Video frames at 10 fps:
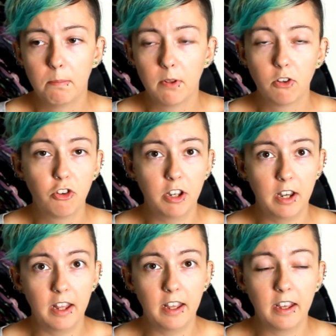
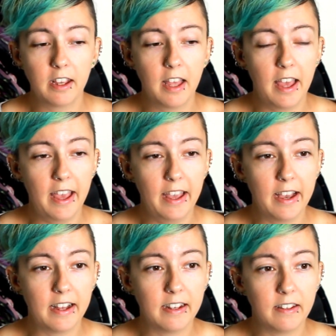bullshitting
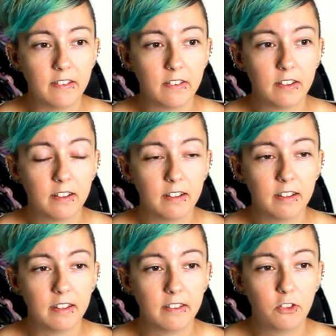and
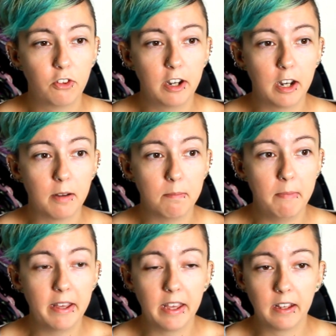straight up
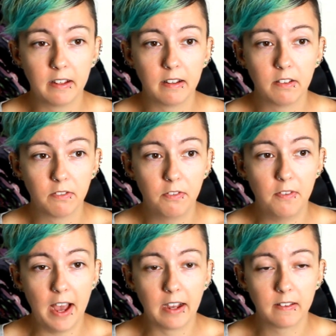making
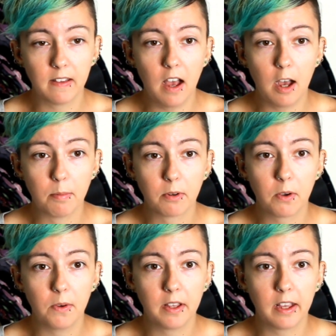facts up or
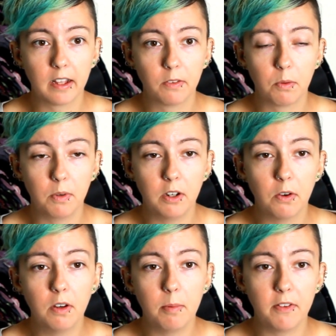going against what we
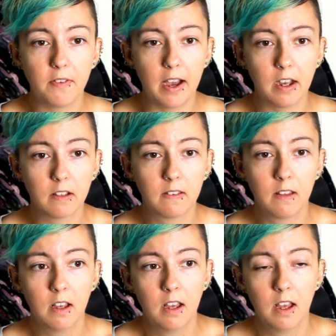know to be facts.
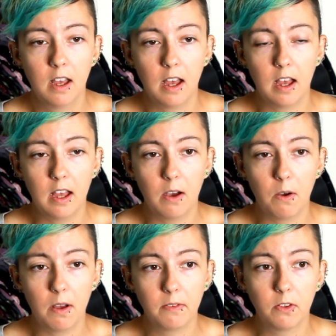
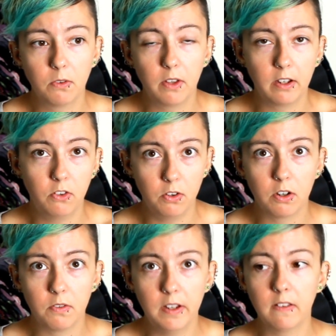So like, do
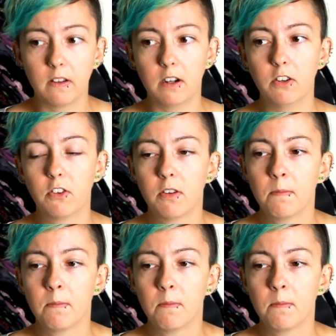your research,